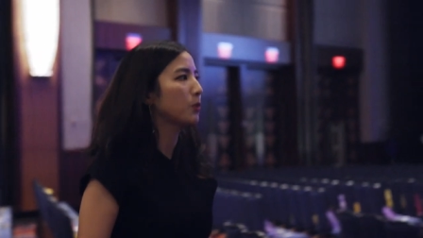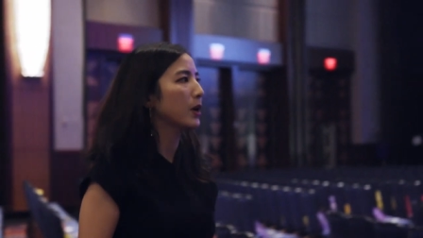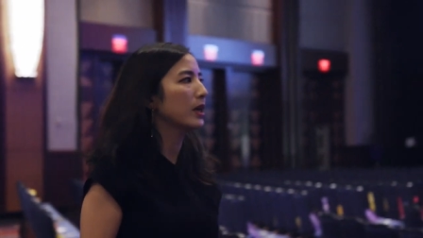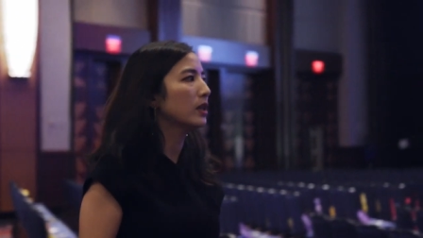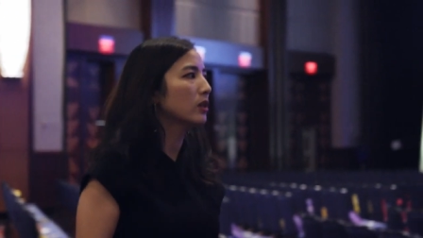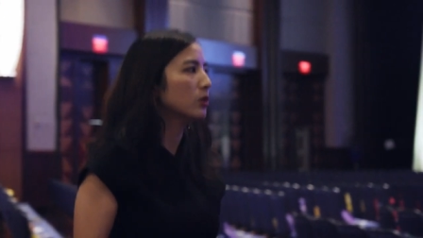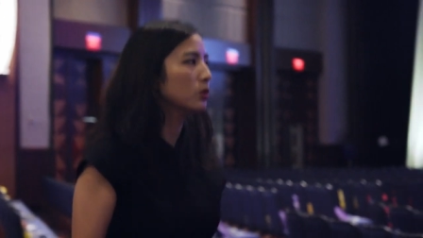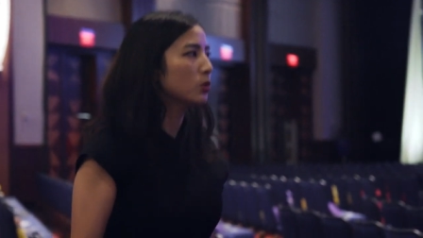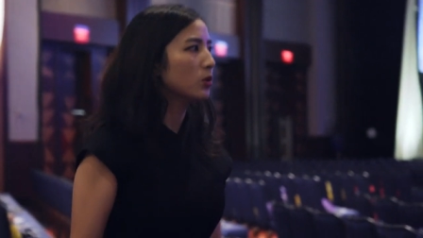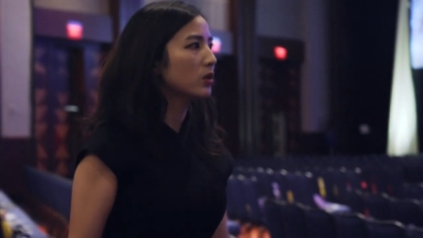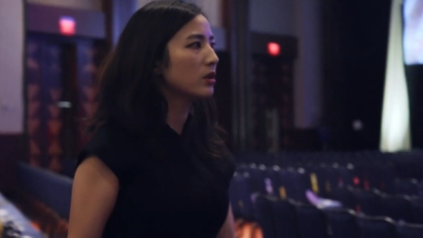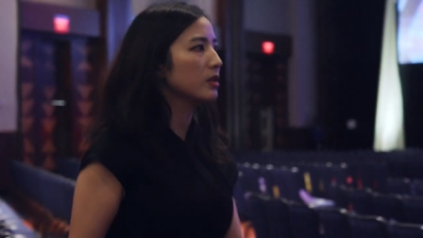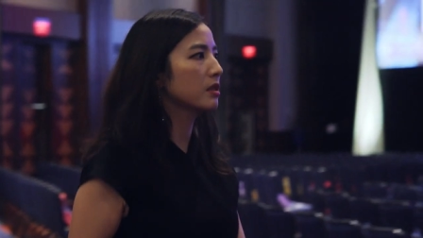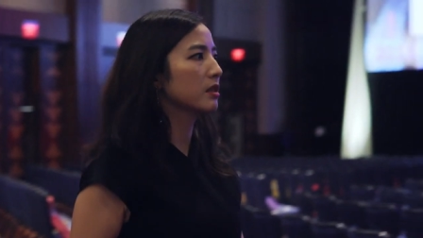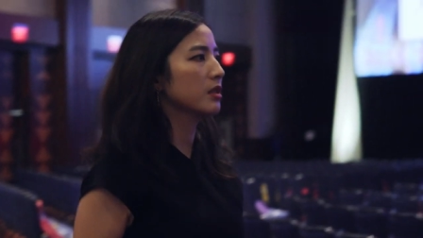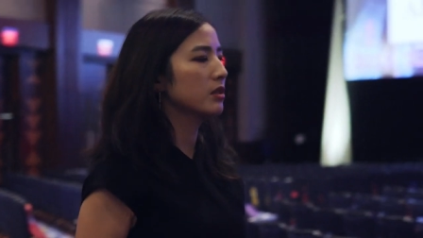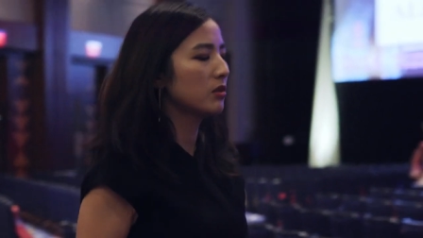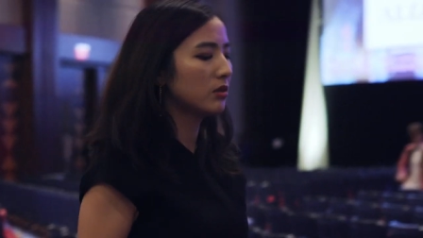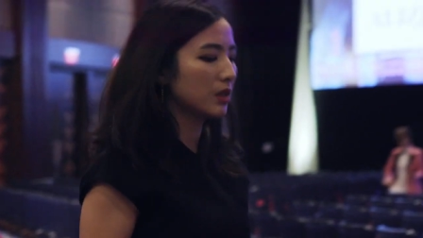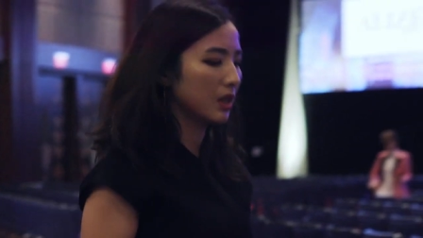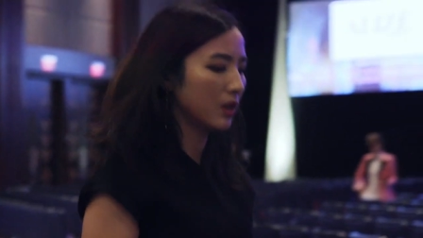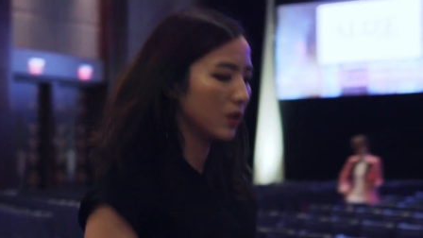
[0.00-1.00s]
Why the door is
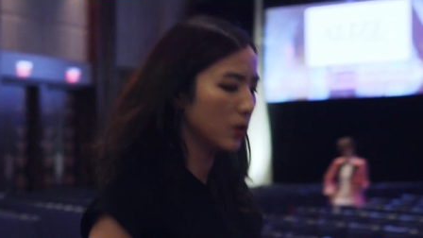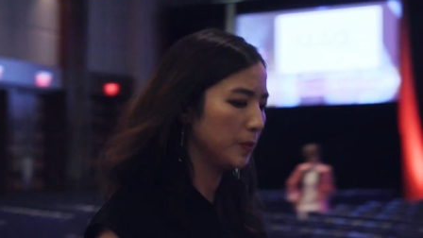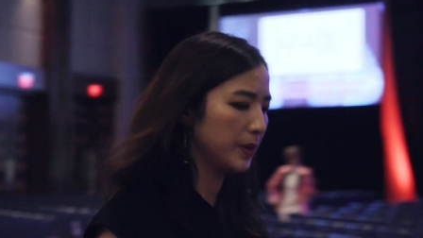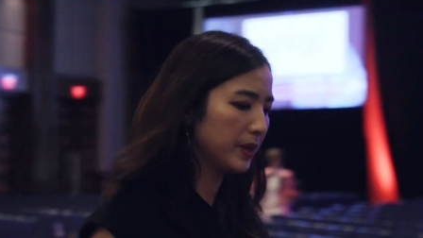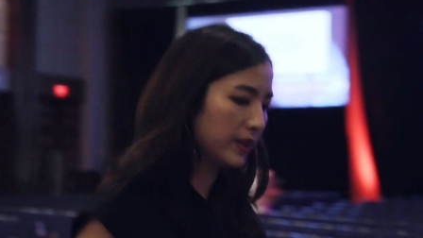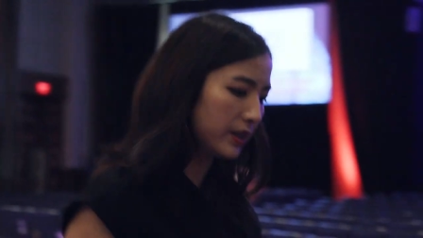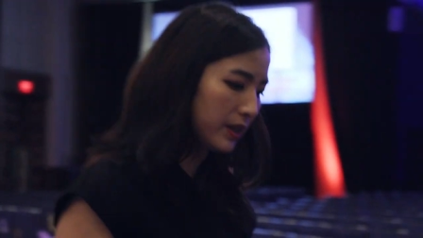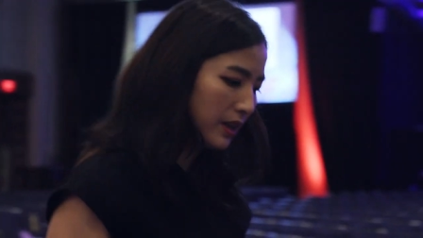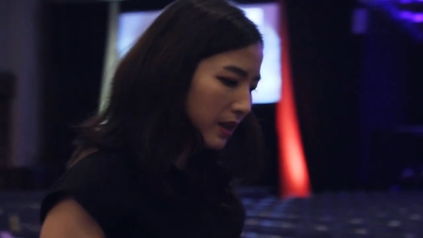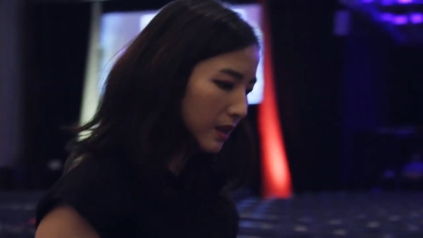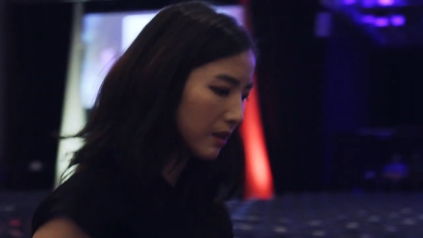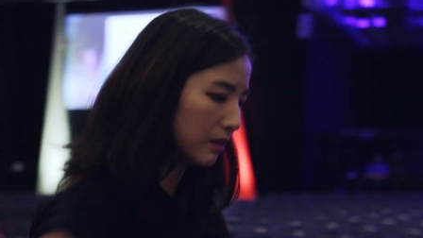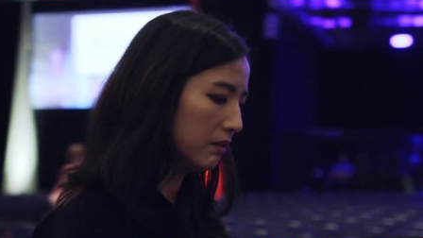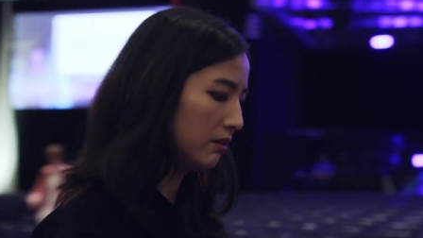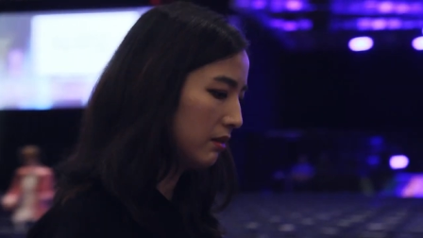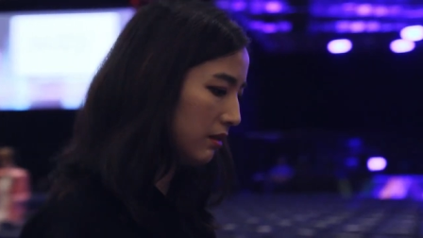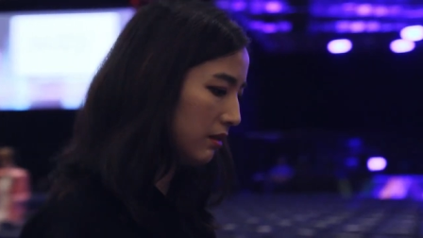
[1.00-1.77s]
still not open yet?